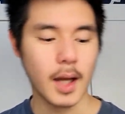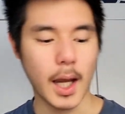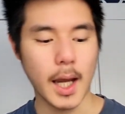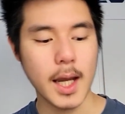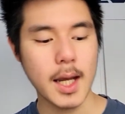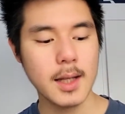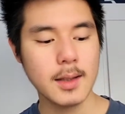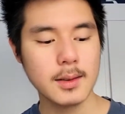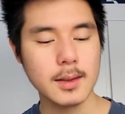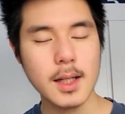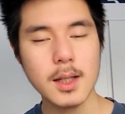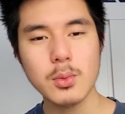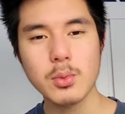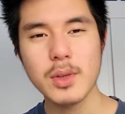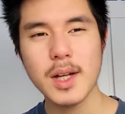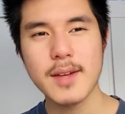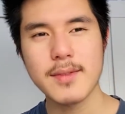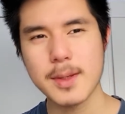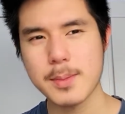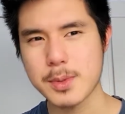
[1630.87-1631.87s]
And then
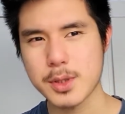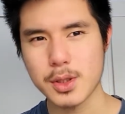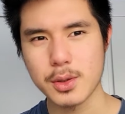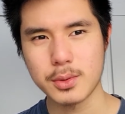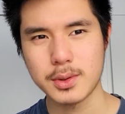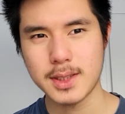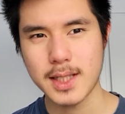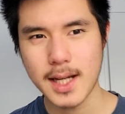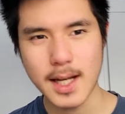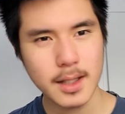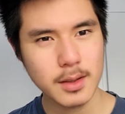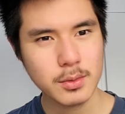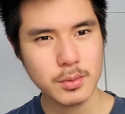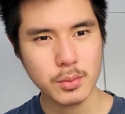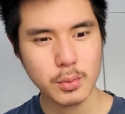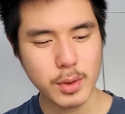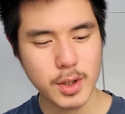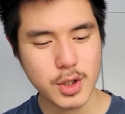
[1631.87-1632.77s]
we have episode 10,